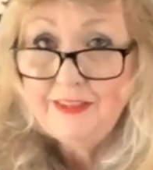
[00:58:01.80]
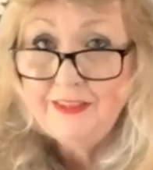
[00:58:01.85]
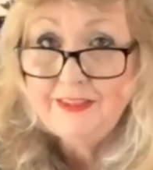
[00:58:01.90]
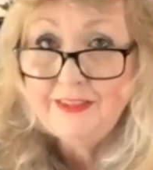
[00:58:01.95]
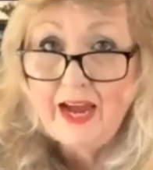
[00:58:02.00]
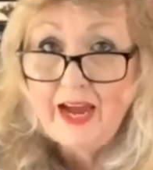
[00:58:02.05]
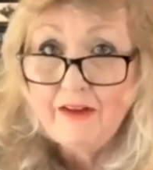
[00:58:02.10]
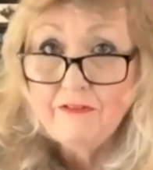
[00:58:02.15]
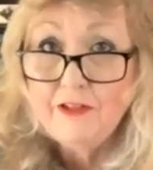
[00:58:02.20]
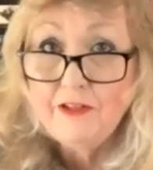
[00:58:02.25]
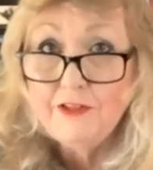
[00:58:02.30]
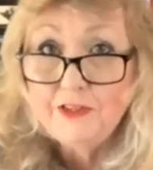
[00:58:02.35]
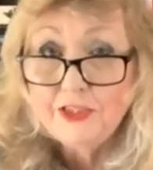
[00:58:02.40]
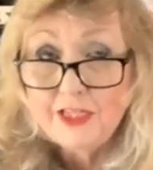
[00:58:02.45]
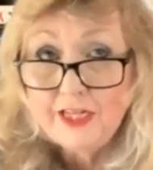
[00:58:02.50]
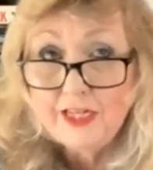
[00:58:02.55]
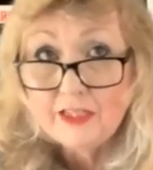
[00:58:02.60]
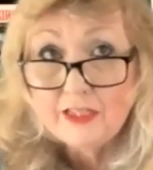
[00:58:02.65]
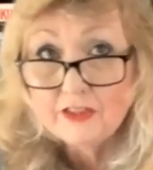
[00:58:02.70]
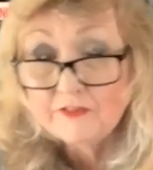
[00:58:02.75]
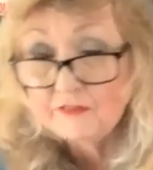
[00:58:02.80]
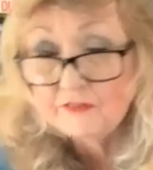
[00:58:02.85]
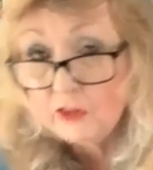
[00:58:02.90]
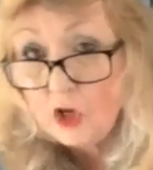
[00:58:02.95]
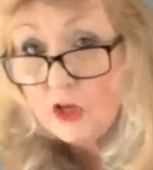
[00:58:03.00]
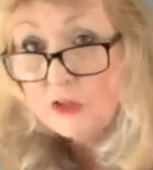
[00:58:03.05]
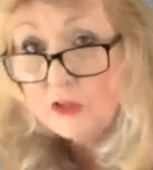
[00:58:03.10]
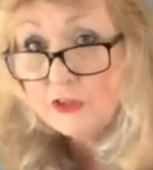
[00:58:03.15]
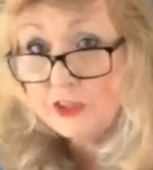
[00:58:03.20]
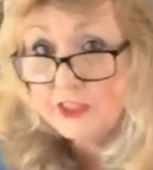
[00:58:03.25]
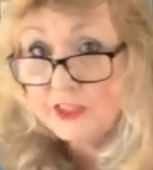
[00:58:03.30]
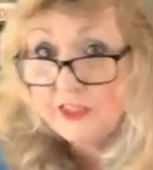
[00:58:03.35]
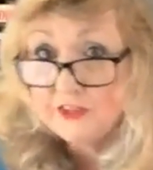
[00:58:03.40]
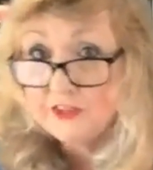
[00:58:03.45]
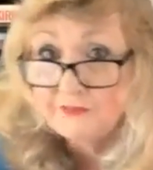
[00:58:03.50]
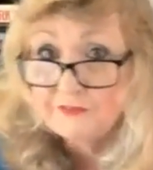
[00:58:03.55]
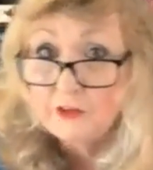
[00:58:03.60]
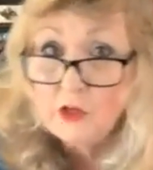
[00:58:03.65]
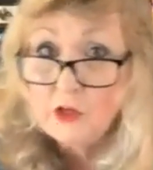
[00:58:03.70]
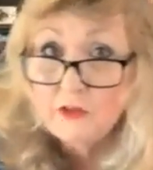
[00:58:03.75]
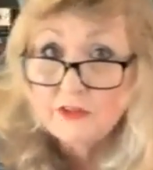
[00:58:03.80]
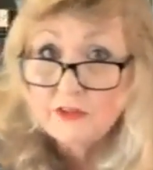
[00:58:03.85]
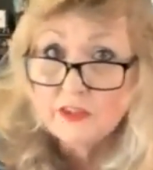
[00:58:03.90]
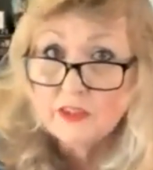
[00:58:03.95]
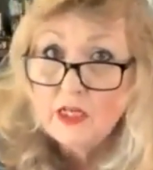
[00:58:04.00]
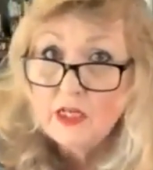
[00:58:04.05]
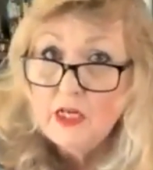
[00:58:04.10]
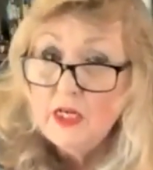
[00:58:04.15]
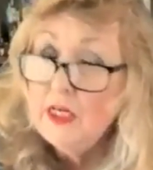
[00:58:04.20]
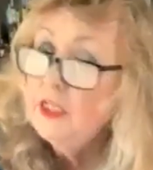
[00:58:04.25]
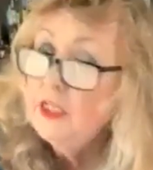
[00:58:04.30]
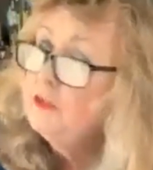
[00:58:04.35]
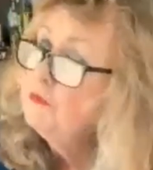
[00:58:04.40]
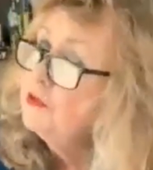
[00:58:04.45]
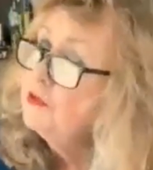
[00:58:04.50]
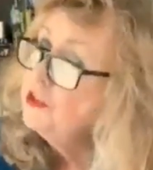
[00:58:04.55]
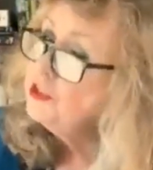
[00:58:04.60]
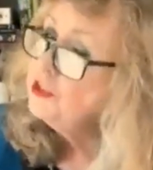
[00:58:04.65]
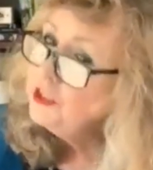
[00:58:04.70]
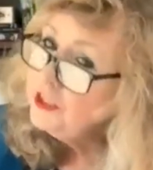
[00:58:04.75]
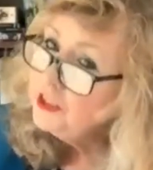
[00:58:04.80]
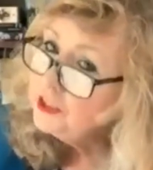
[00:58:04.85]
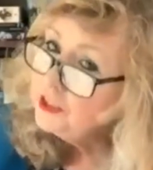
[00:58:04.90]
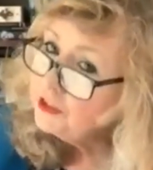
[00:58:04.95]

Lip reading: average, she has flaws, she has faults, but she is